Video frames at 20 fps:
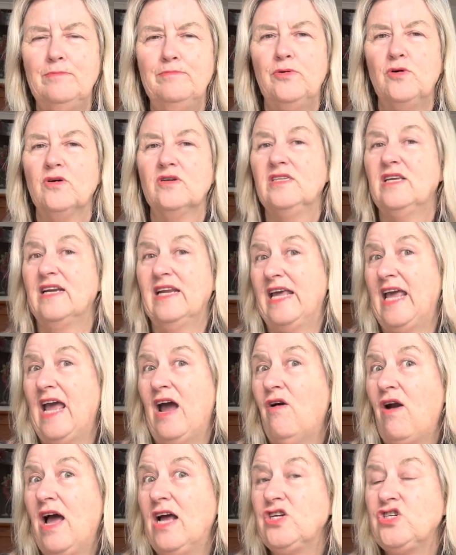books at
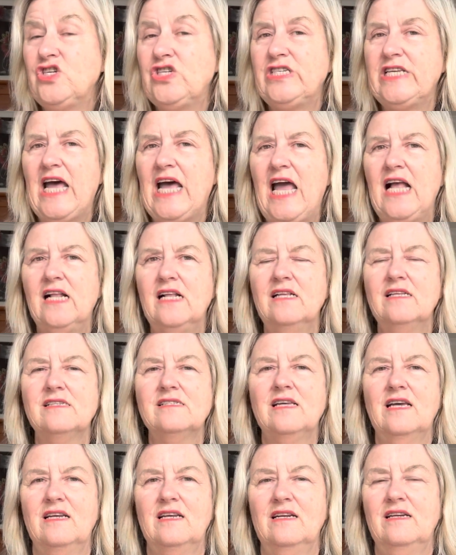garage sales,
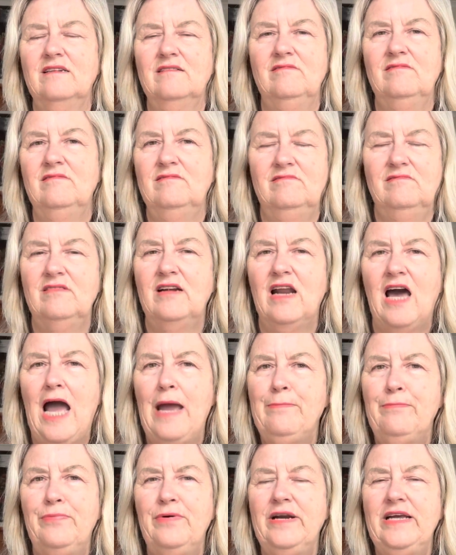at
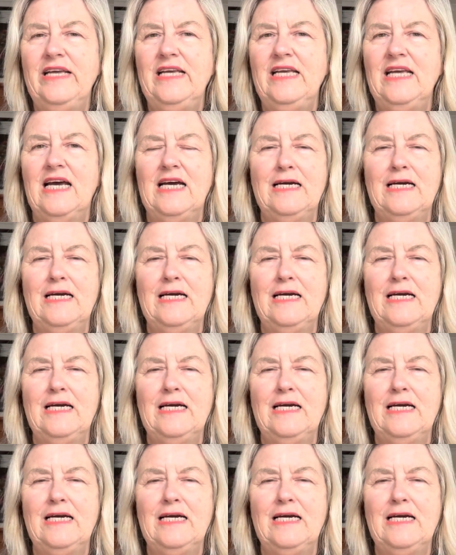library.